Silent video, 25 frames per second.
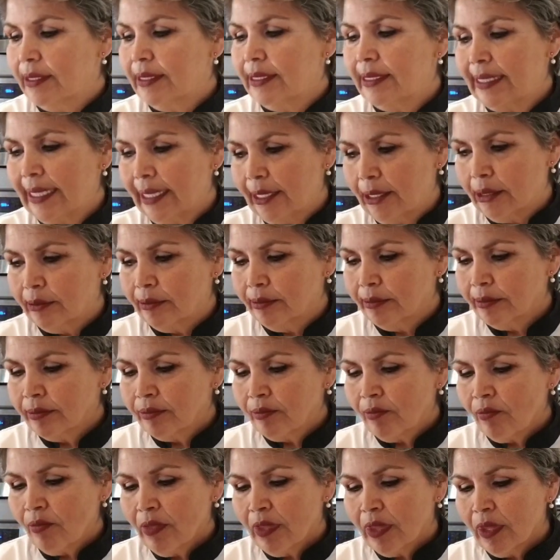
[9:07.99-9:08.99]
Now,
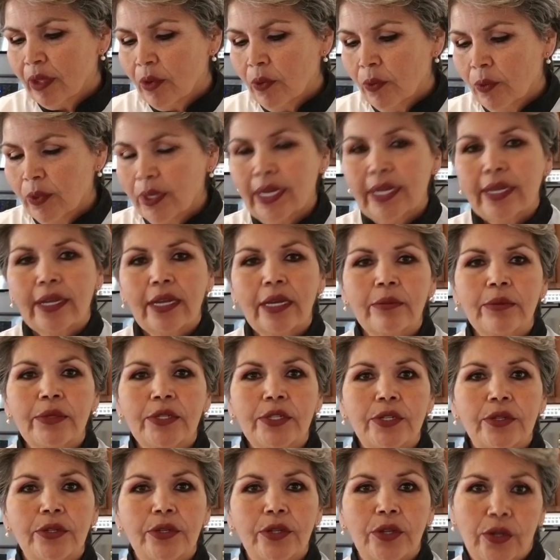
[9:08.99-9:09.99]
when it comes
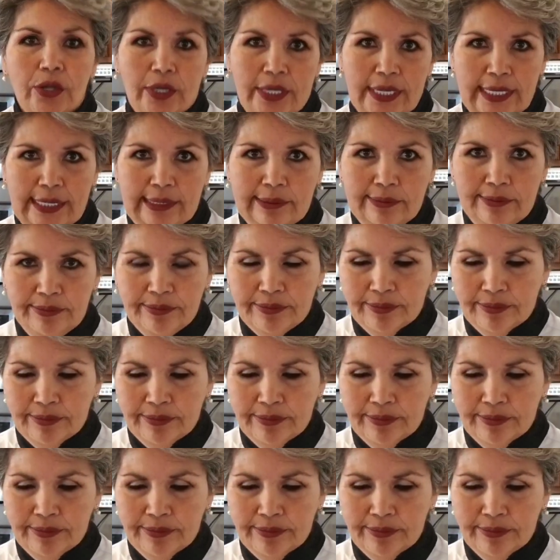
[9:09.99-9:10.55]
to cooking,